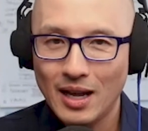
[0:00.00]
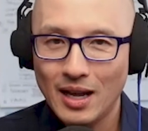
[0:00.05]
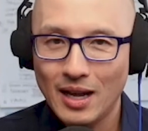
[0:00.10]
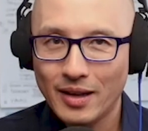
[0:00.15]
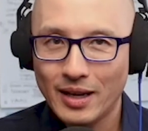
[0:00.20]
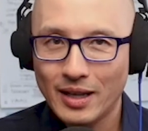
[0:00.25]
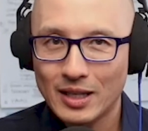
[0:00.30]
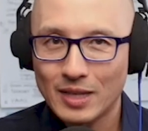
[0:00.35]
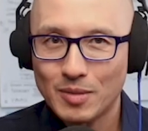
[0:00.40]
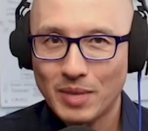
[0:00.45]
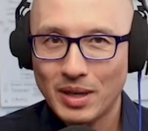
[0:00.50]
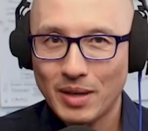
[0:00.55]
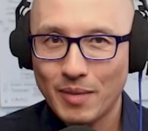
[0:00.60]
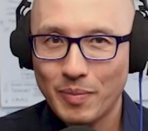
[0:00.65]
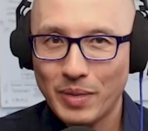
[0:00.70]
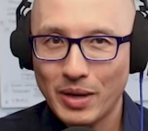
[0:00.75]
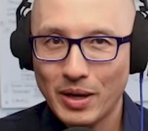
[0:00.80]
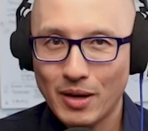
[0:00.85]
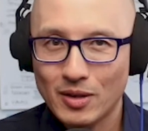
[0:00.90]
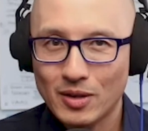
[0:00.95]
And then as
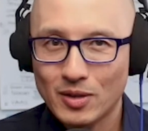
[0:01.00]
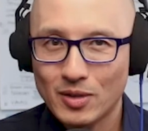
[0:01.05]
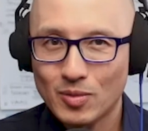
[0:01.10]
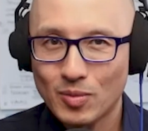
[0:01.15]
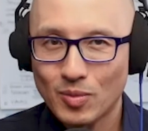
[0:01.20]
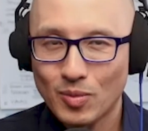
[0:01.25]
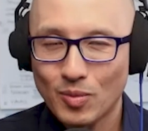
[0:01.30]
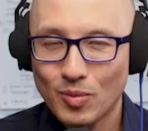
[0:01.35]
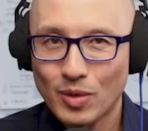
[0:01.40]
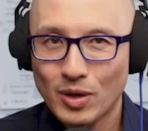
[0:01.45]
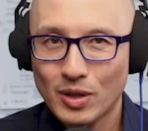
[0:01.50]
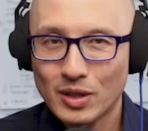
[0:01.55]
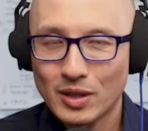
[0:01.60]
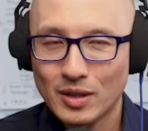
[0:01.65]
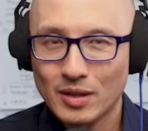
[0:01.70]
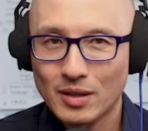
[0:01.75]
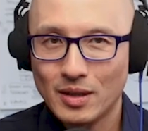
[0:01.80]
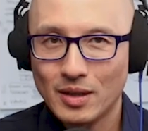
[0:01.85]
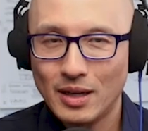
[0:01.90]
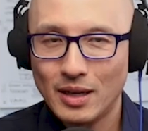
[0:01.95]
my parents
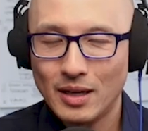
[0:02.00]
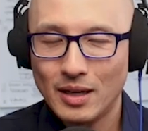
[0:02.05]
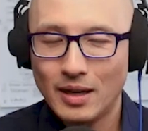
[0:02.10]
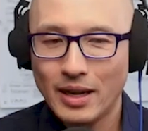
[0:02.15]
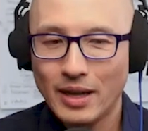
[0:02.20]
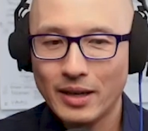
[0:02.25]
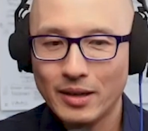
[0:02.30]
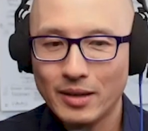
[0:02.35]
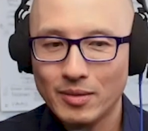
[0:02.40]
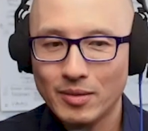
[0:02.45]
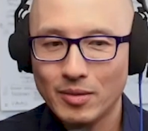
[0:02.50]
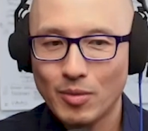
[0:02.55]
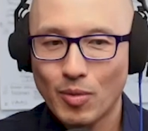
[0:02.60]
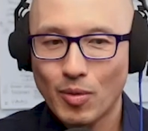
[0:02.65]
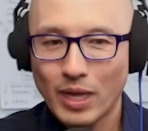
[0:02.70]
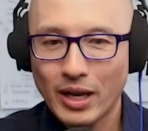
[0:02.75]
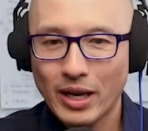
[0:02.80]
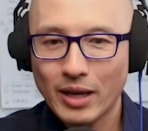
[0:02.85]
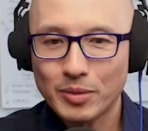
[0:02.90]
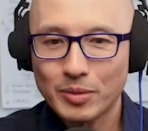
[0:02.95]
worked and
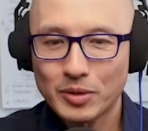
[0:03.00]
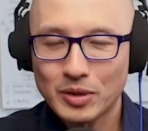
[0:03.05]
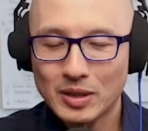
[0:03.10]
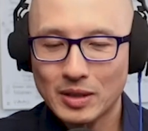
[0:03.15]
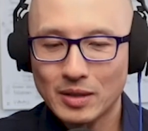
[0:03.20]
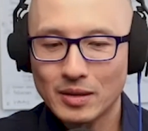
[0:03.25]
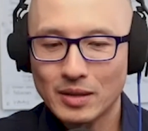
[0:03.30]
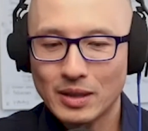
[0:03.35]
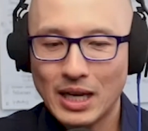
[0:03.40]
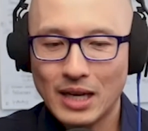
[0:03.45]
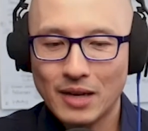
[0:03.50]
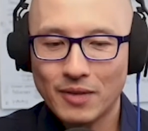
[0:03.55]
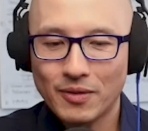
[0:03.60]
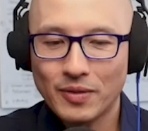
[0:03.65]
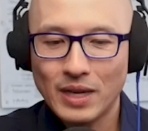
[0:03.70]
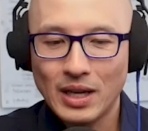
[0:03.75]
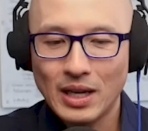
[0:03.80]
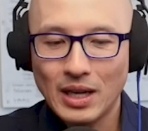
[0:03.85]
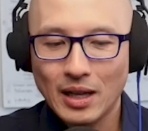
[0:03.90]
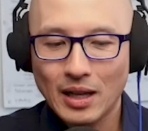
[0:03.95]
were able to
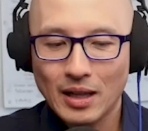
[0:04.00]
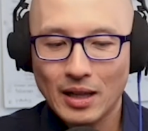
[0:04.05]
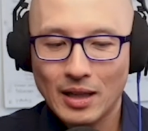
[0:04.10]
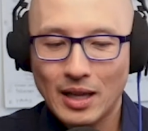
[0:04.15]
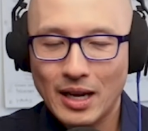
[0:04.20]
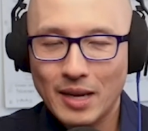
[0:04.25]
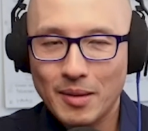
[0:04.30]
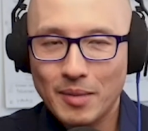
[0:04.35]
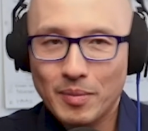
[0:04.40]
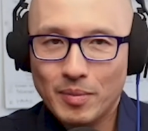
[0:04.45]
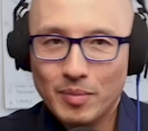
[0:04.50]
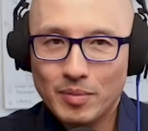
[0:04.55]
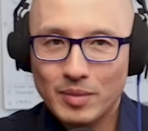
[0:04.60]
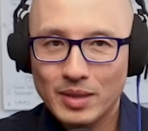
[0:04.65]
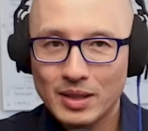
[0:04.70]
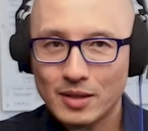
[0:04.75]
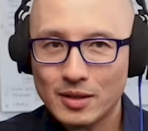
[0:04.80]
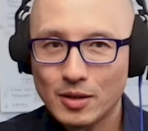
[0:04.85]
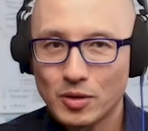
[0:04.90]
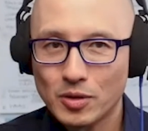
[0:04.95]
kind of
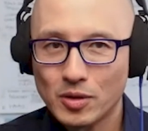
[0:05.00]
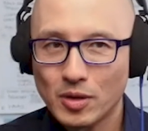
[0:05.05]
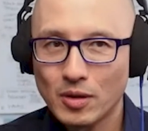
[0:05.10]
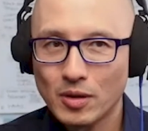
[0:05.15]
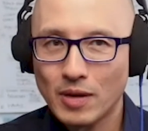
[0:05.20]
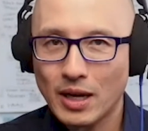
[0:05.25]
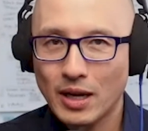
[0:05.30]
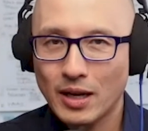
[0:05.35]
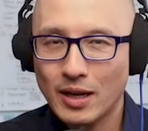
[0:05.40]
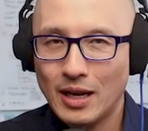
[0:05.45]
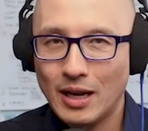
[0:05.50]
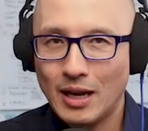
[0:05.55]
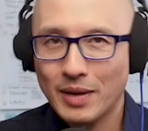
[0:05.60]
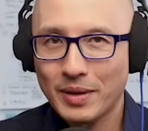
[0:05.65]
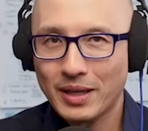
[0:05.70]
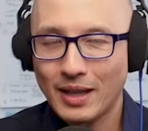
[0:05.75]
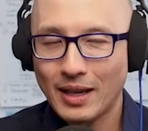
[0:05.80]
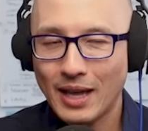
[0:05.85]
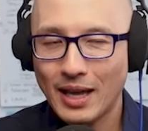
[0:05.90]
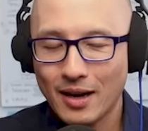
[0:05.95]
climb the
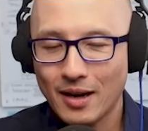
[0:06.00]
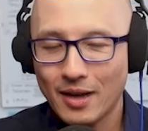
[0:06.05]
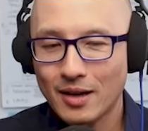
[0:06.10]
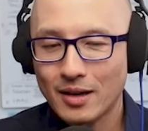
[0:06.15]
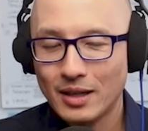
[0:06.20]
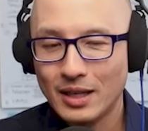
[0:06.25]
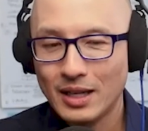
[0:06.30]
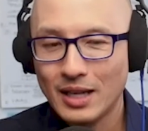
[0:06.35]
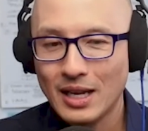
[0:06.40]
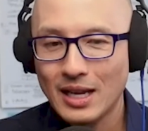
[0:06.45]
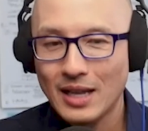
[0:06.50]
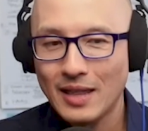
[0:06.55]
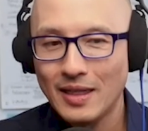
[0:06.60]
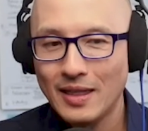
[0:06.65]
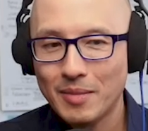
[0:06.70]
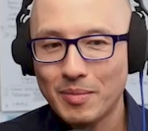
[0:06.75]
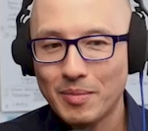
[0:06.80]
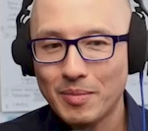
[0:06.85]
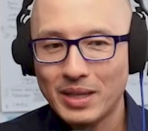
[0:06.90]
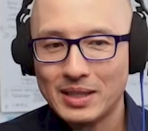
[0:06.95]
socioeconomic ladder,
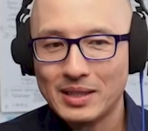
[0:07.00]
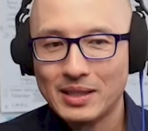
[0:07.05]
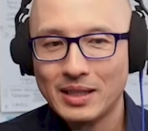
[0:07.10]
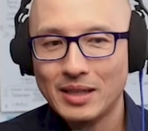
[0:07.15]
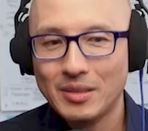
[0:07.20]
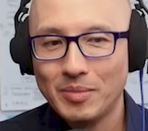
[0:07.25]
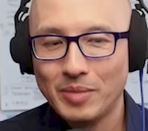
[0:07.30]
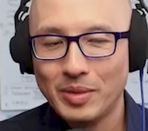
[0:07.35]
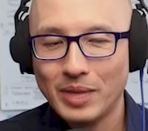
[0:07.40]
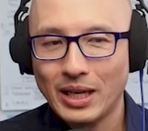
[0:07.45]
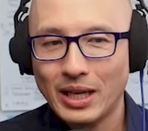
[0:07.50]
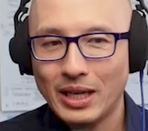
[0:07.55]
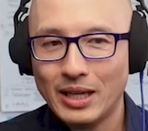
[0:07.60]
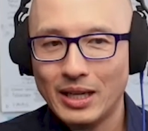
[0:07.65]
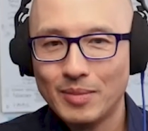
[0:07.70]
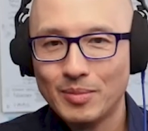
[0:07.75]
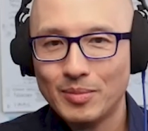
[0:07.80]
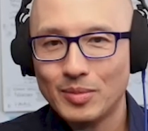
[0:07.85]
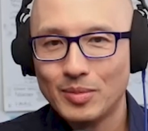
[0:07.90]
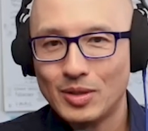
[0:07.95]
then my skin
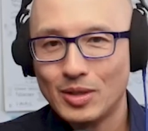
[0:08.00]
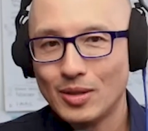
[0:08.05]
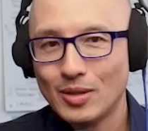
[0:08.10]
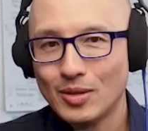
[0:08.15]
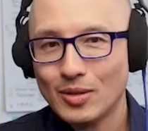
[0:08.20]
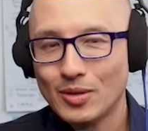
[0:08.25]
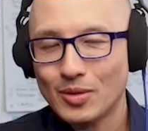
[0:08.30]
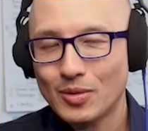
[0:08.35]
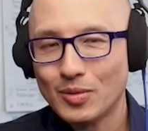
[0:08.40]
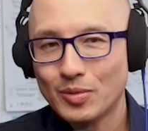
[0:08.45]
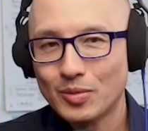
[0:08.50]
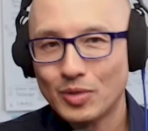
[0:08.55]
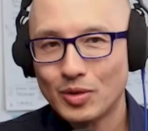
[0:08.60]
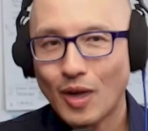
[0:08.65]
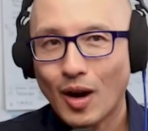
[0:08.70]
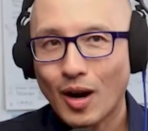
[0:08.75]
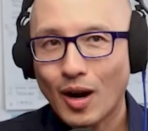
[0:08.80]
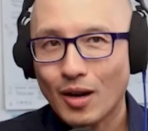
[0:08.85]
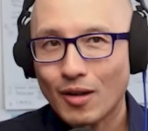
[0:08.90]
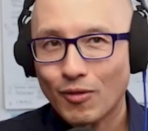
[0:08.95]
became too
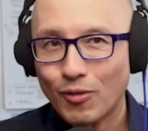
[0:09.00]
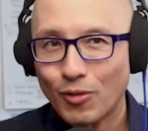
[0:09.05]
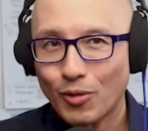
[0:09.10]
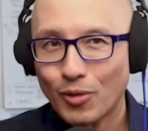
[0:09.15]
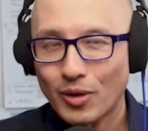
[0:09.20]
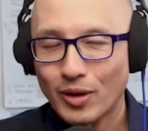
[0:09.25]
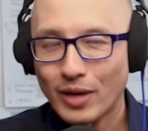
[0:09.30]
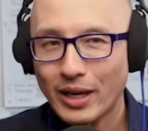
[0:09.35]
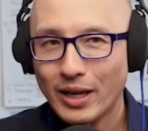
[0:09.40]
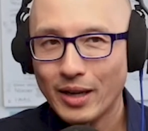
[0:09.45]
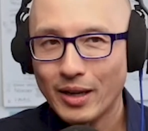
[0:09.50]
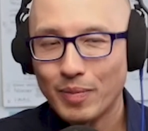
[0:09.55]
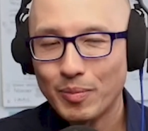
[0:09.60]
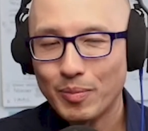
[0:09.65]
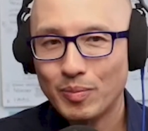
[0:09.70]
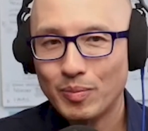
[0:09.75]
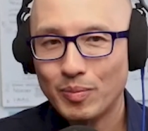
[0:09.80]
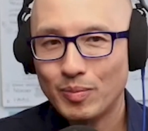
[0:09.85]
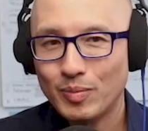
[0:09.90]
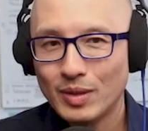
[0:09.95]
dark for
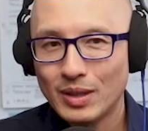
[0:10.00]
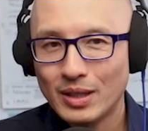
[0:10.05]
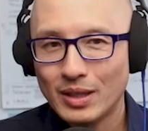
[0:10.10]
a